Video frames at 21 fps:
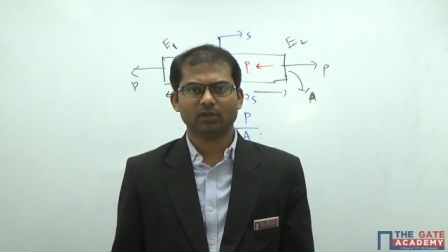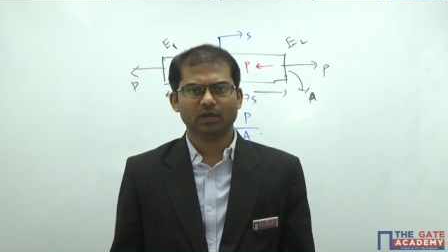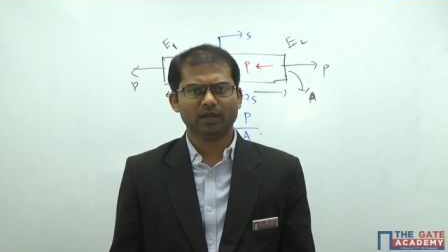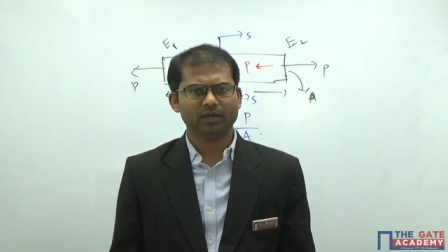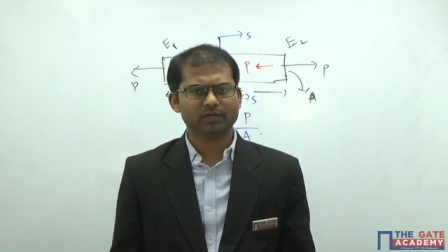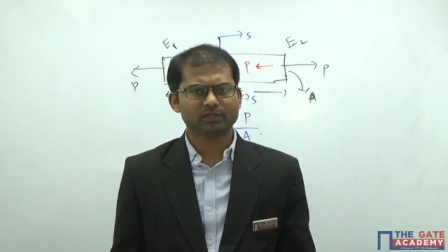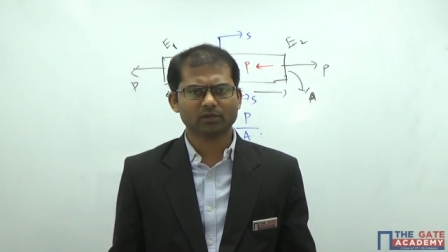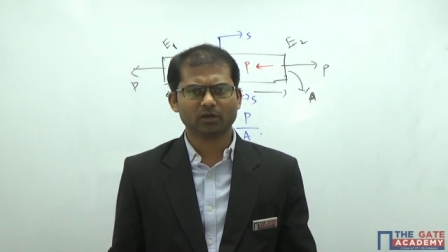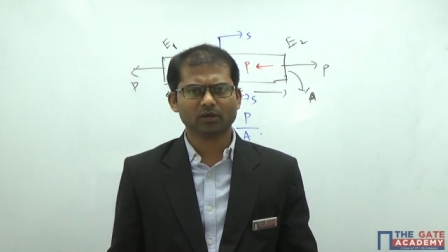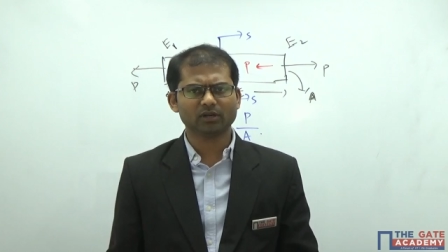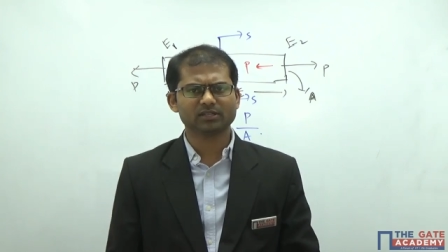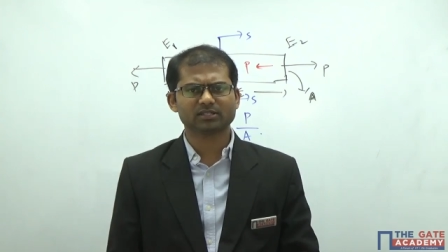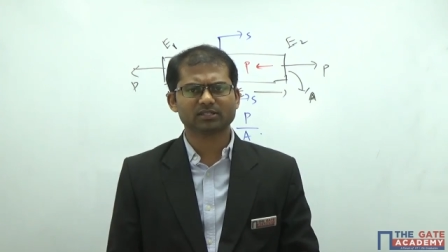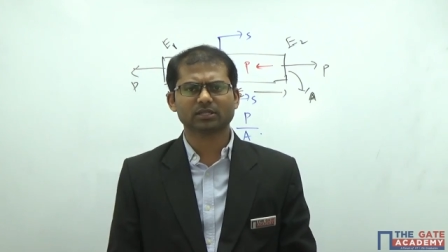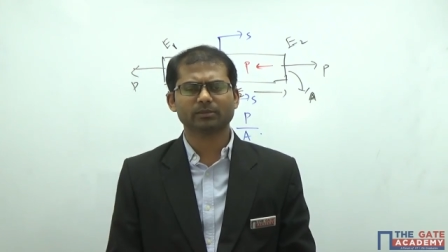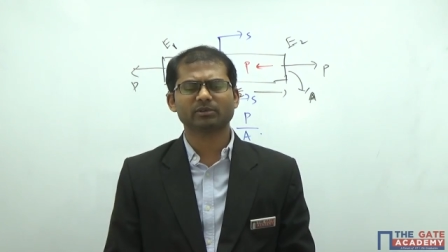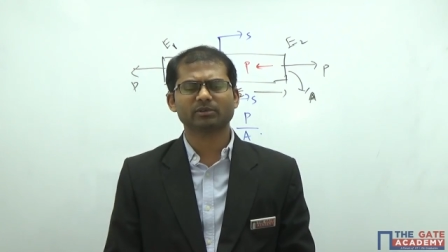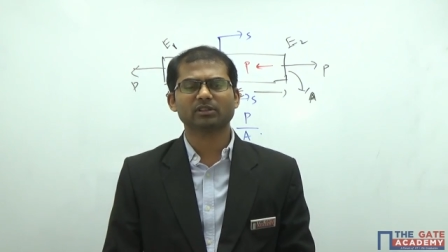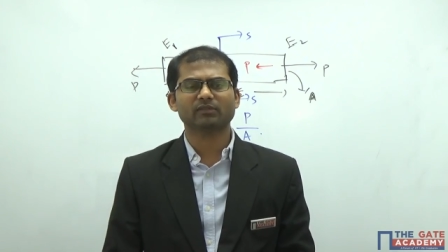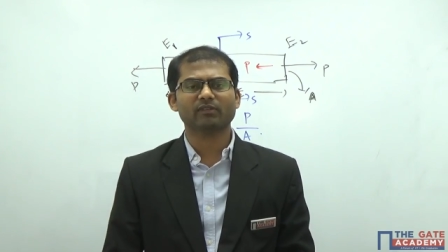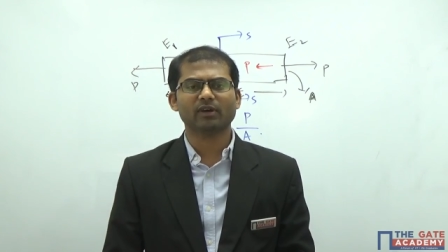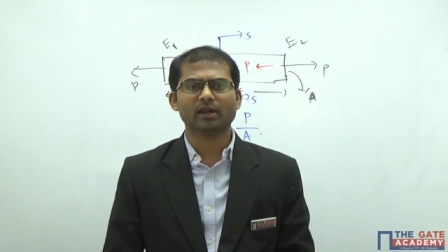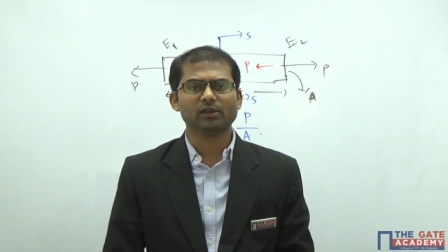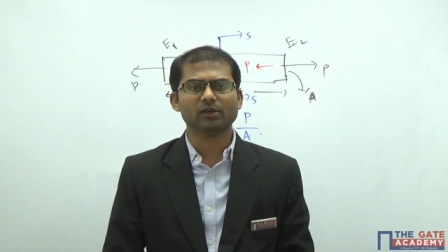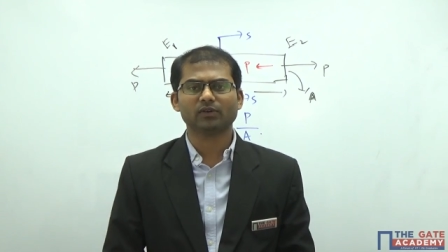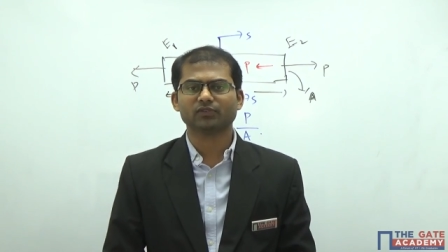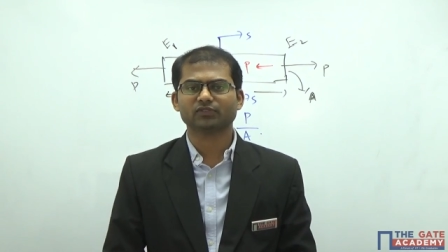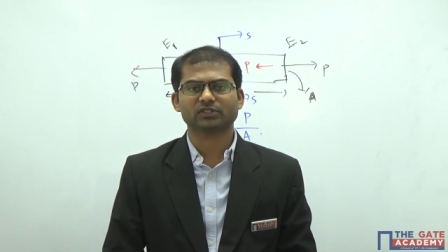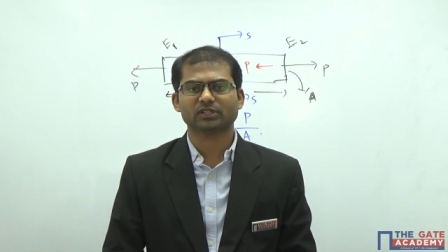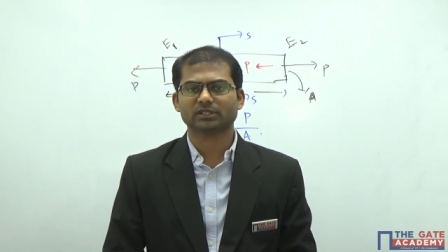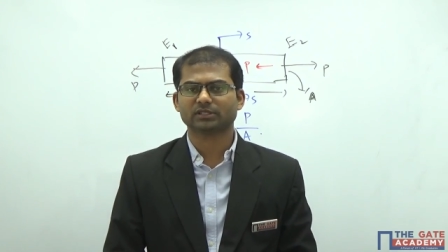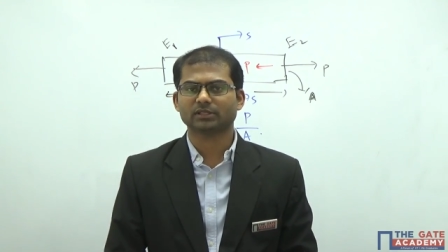It's not disturbing the value
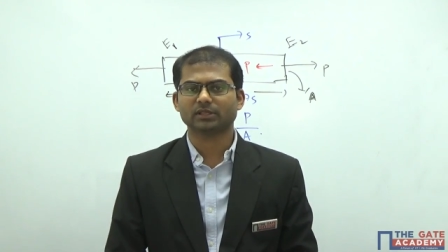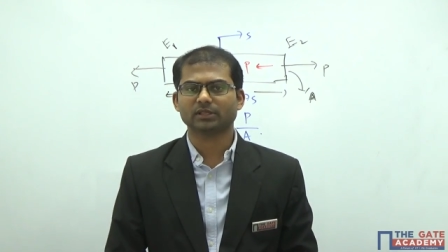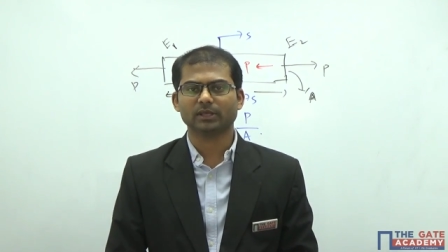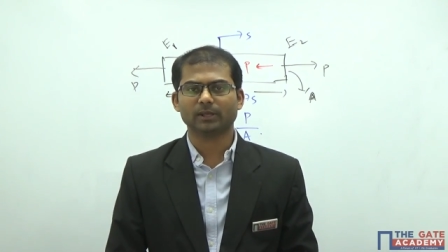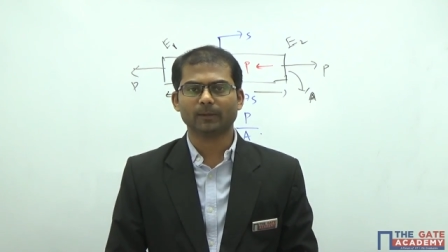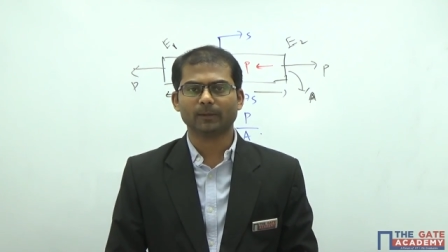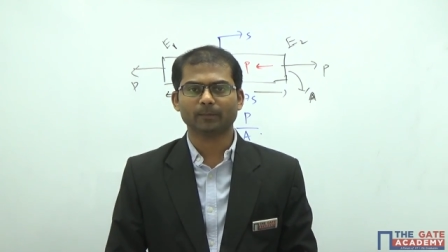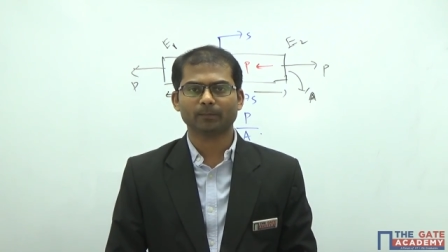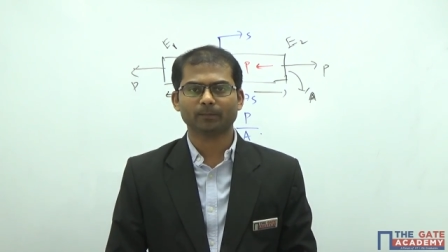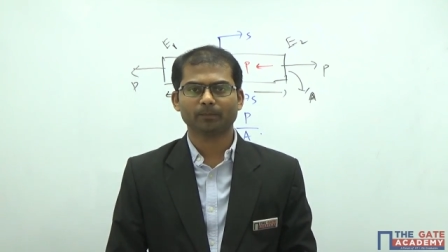of stress there.